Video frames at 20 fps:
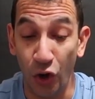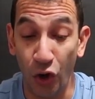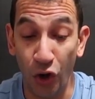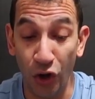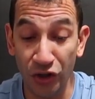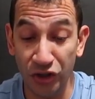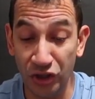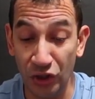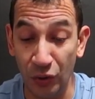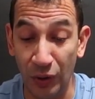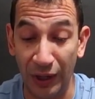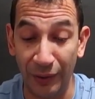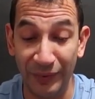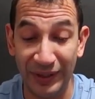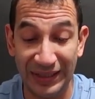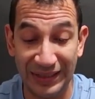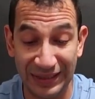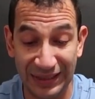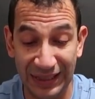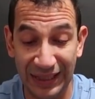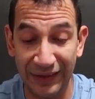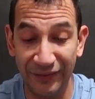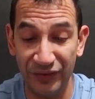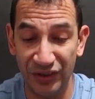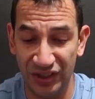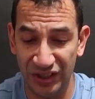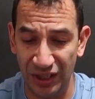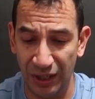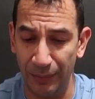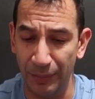Also, I received
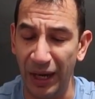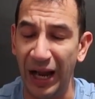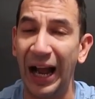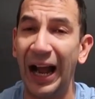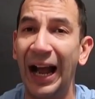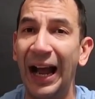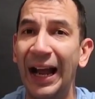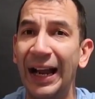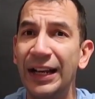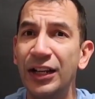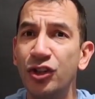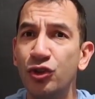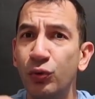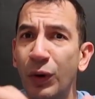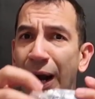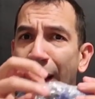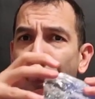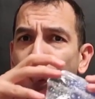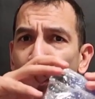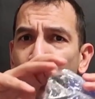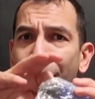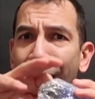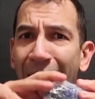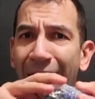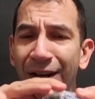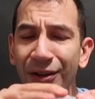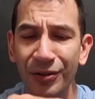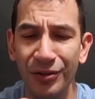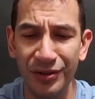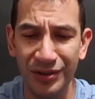some eyedropper
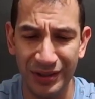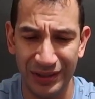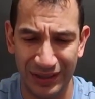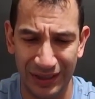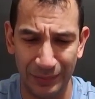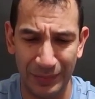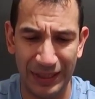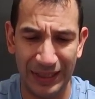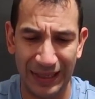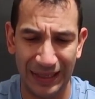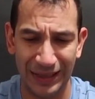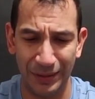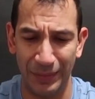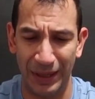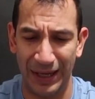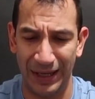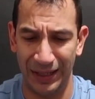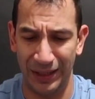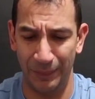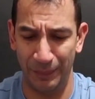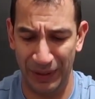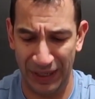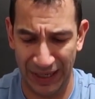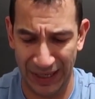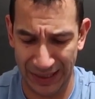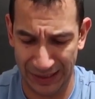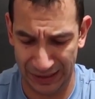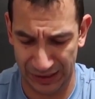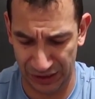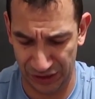bottles. Let me get them out of the
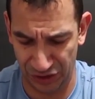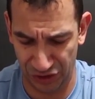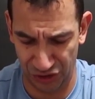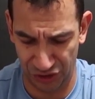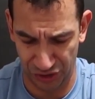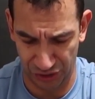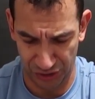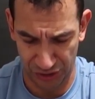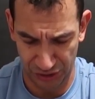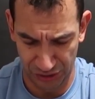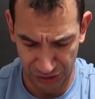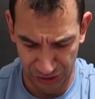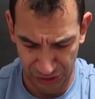package.